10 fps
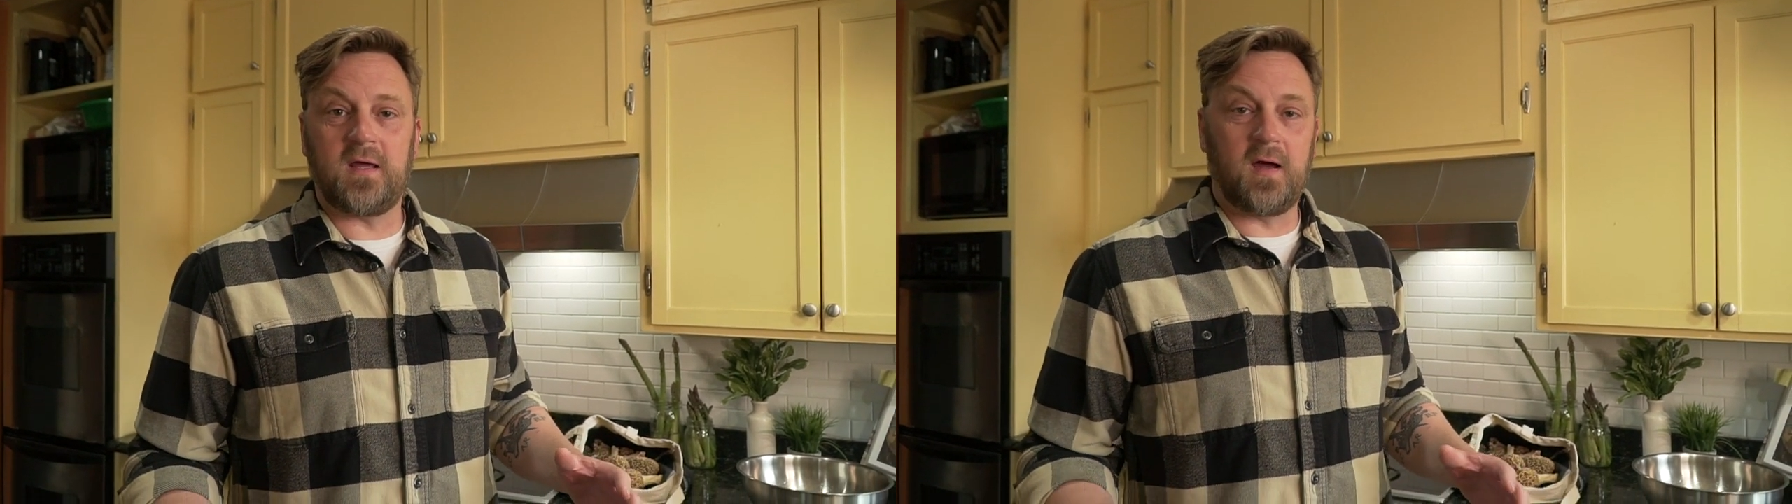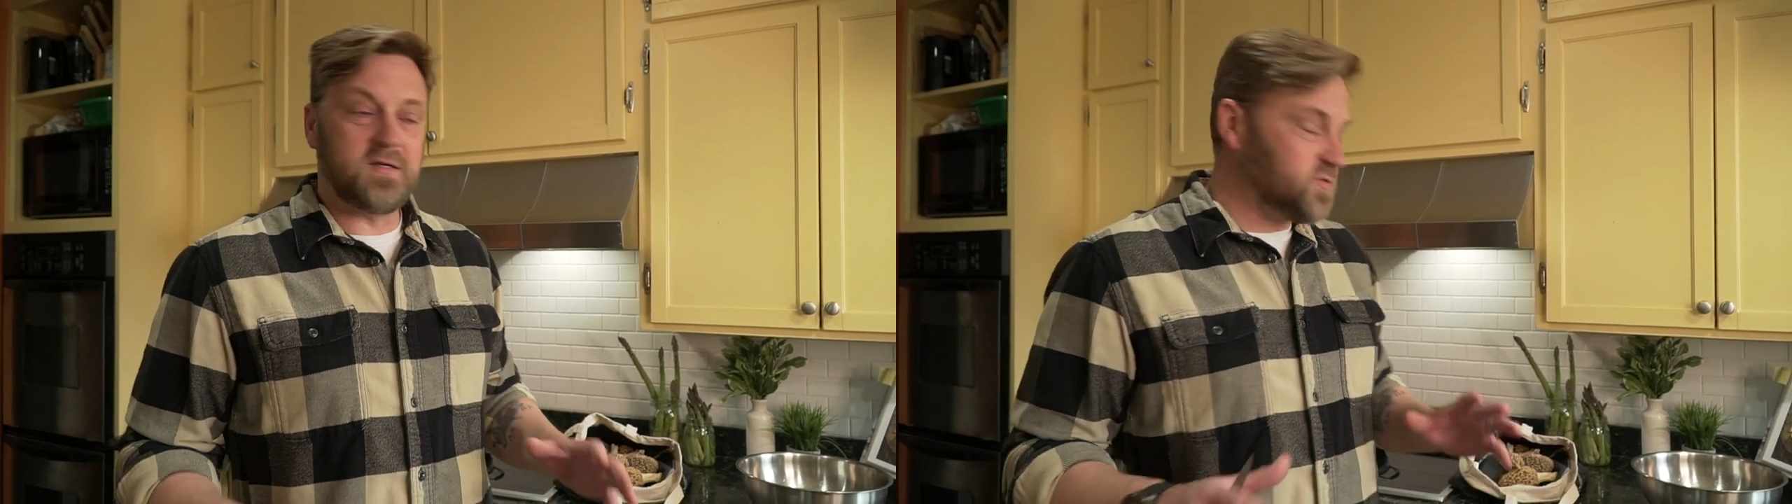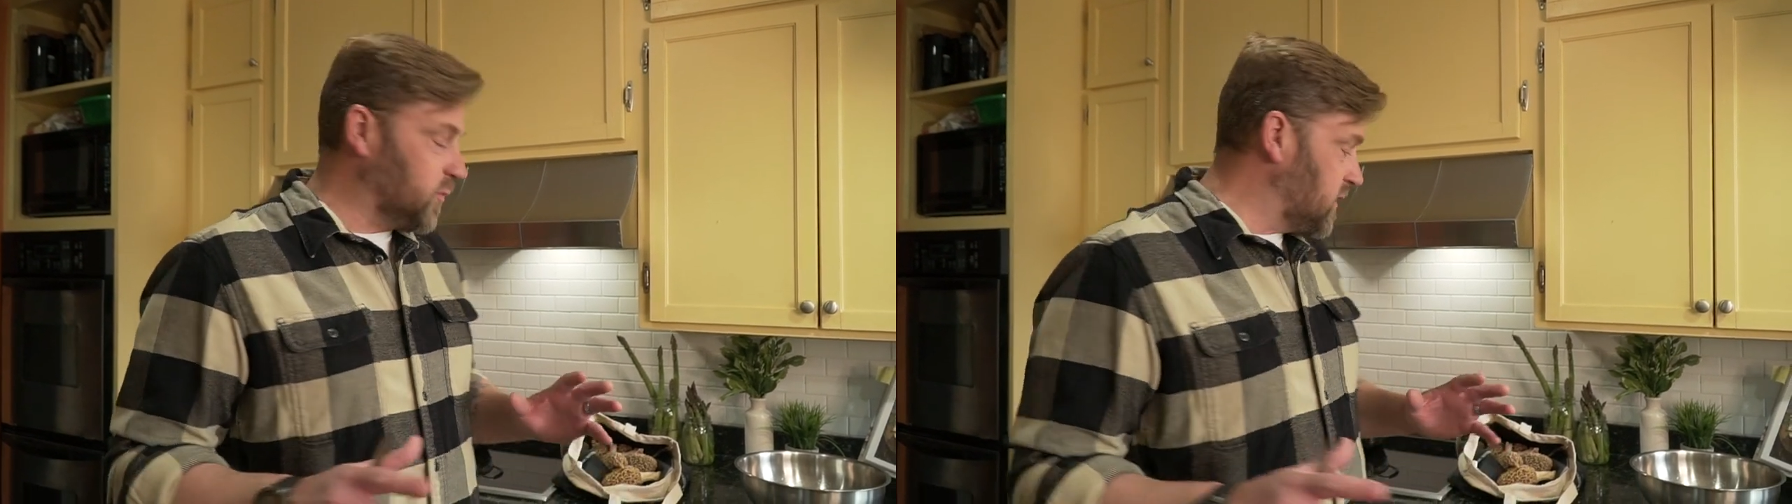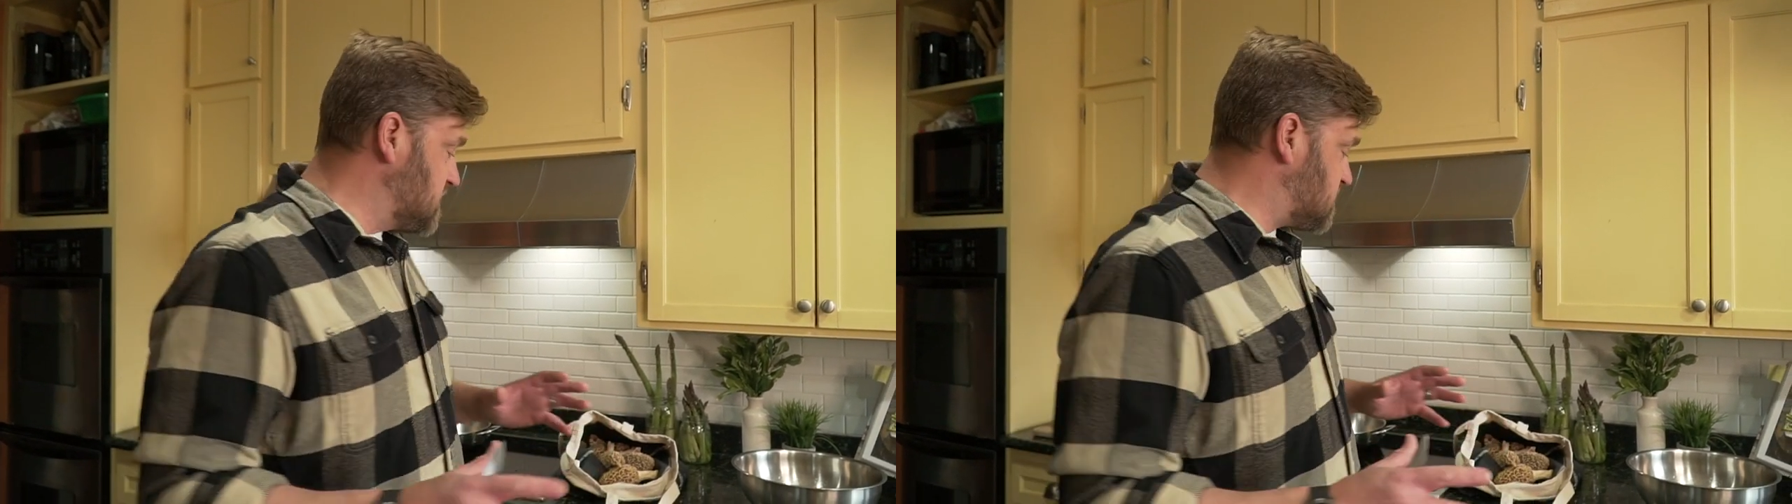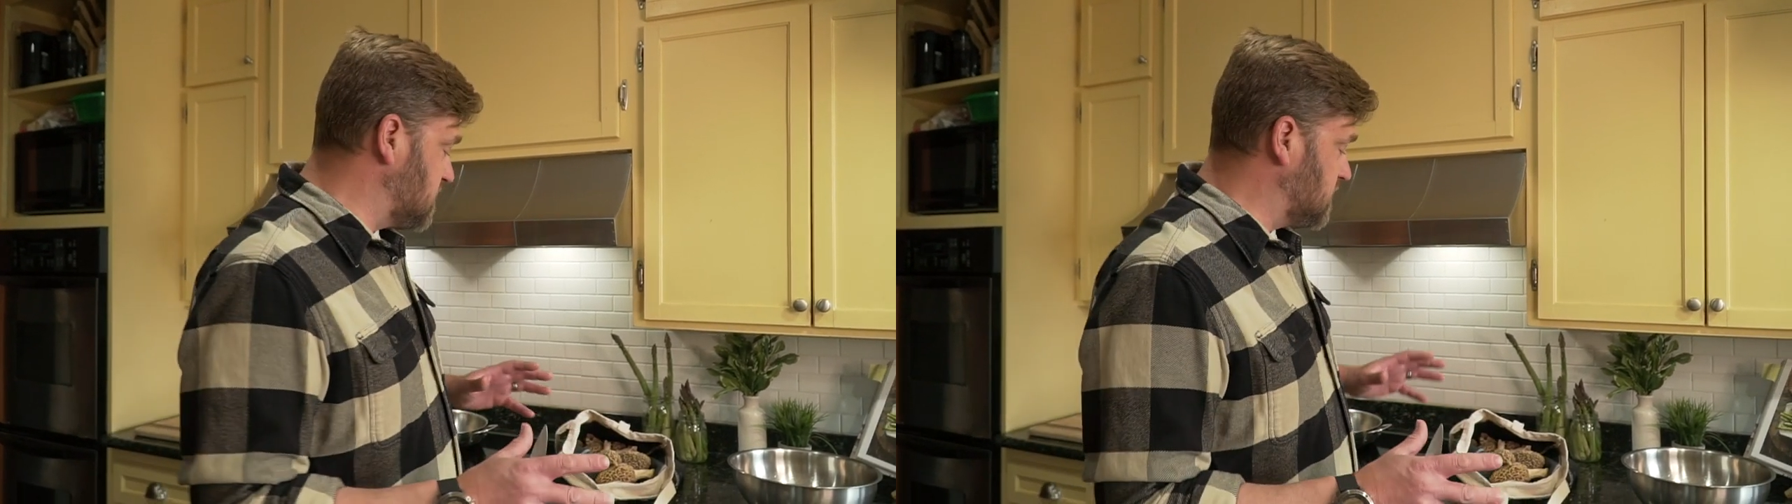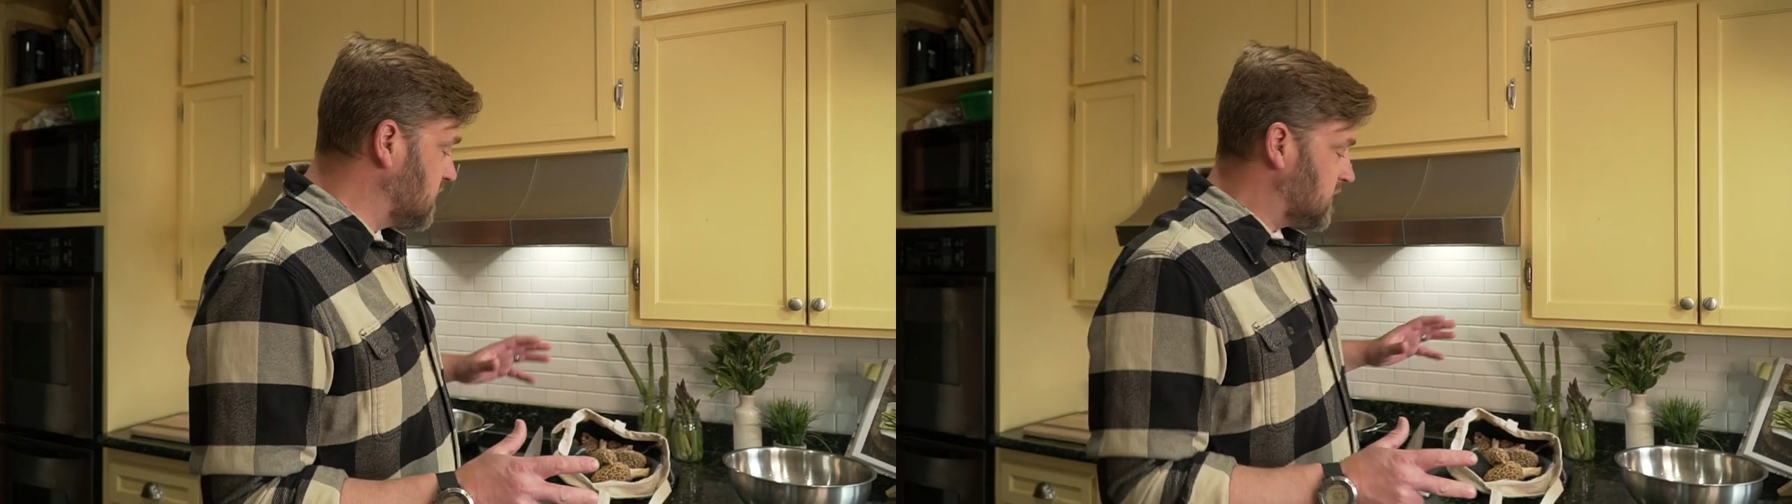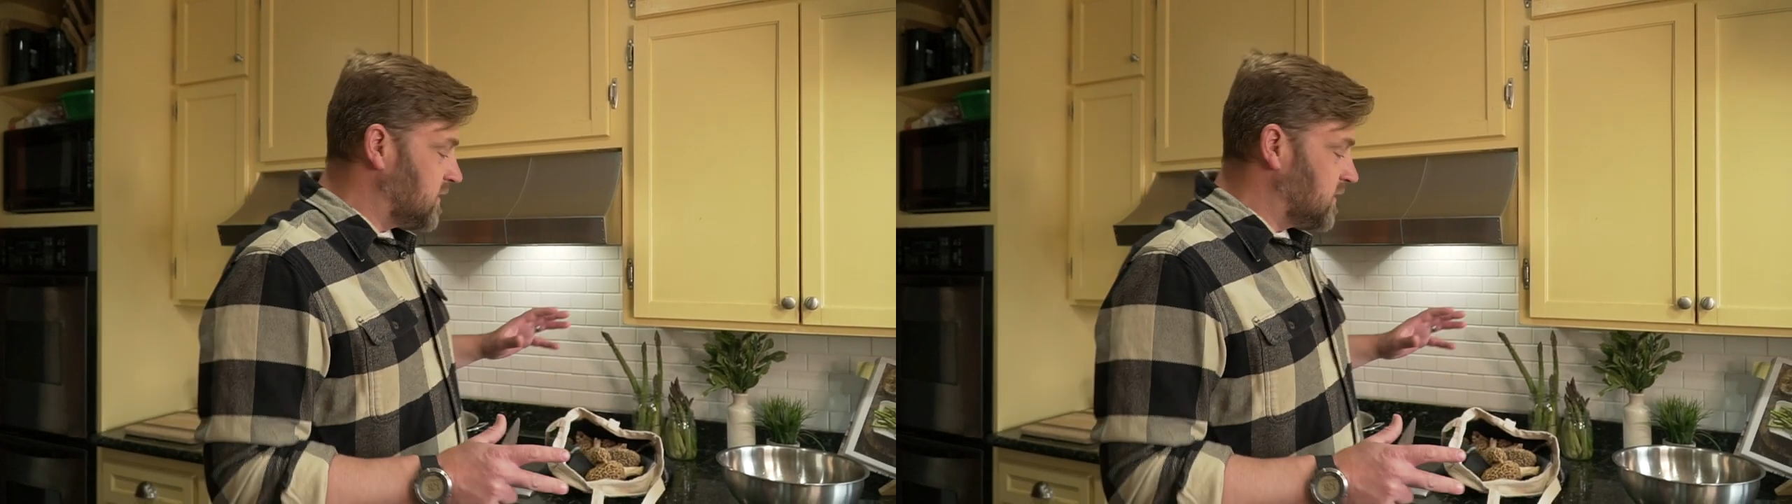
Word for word: and I just wanted to